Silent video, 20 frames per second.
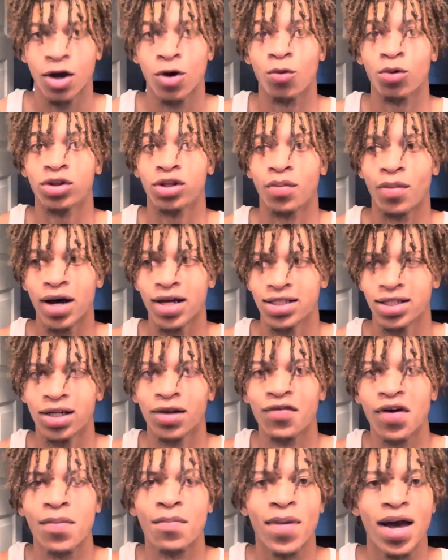with the mindset
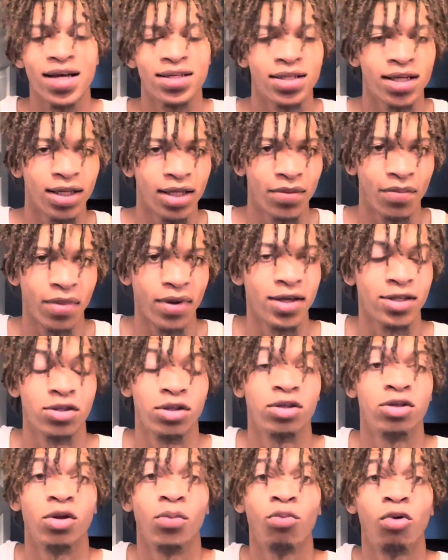of a masculine man,
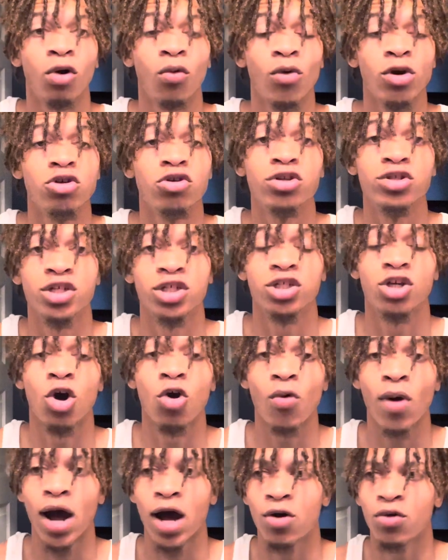to the point where you can just
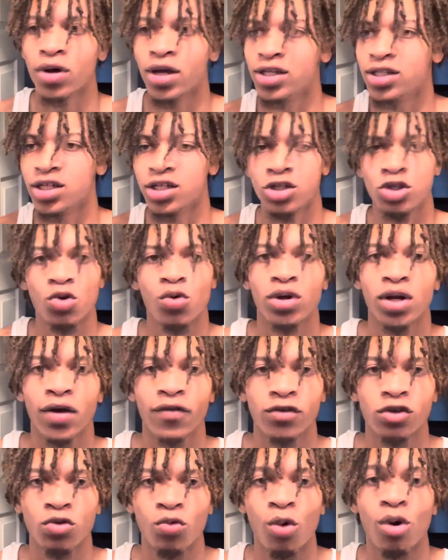go out and just do whatever
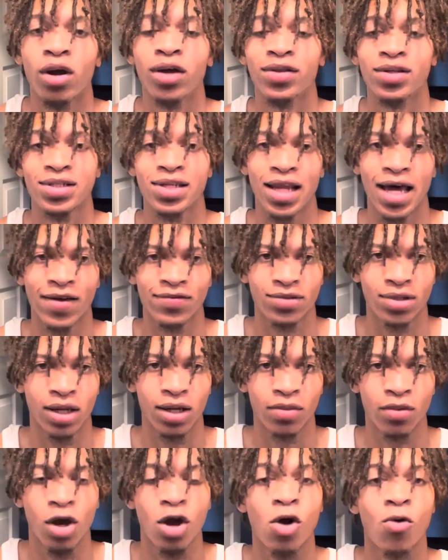you want in this lifetime,